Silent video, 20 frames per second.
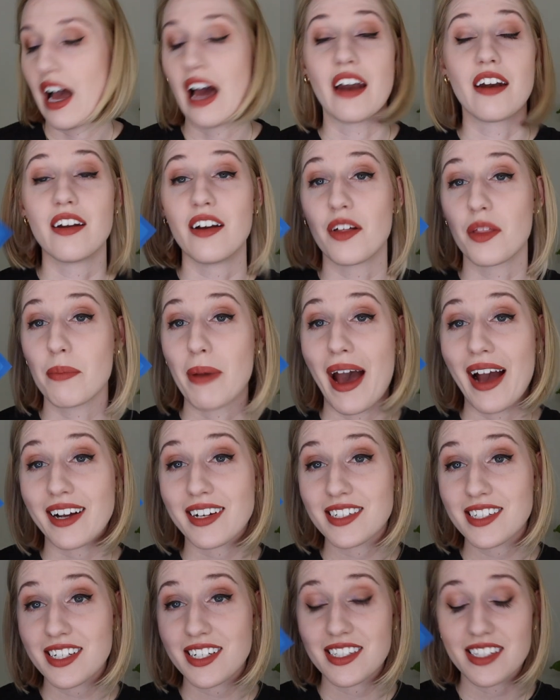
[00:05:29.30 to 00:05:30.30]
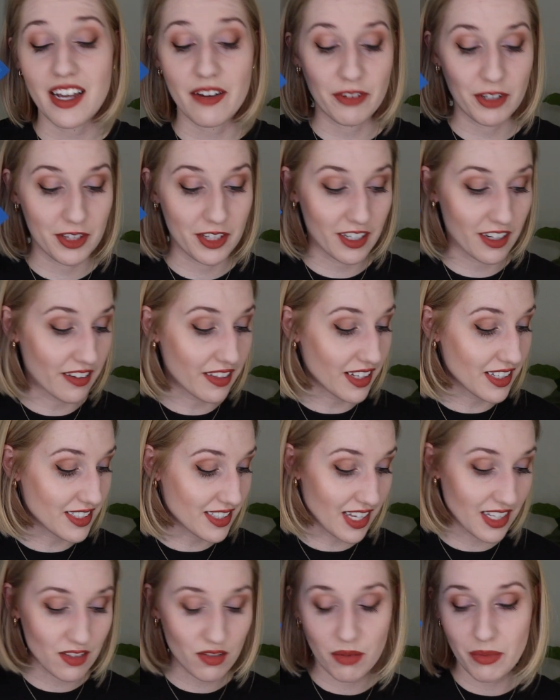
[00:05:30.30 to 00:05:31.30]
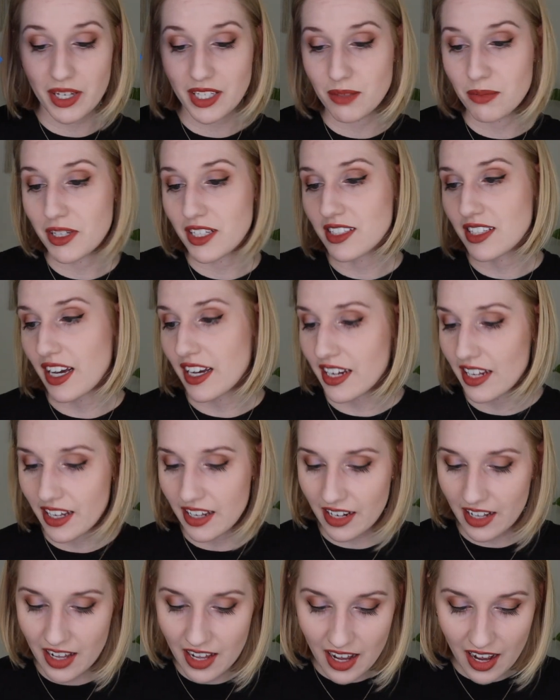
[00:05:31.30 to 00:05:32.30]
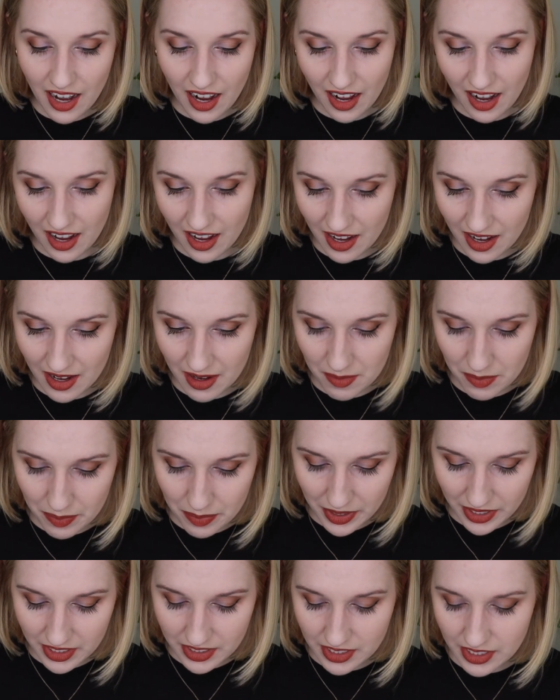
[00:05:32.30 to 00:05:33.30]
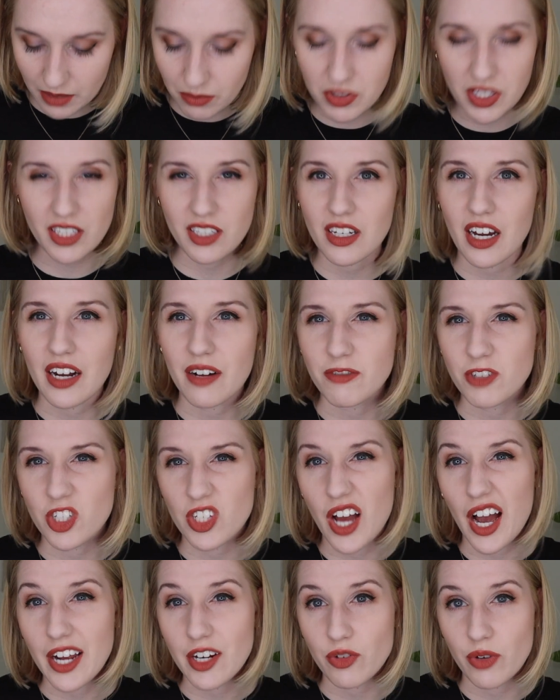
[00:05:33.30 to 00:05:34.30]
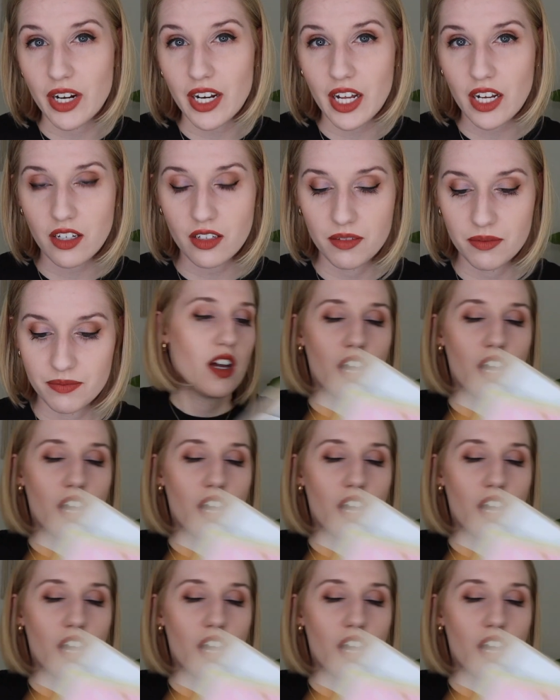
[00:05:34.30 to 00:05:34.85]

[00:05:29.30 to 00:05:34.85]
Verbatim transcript: I don't know, the packaging is everything on this. That's what makes me excited. Um, but this seems like kind of just hydrating.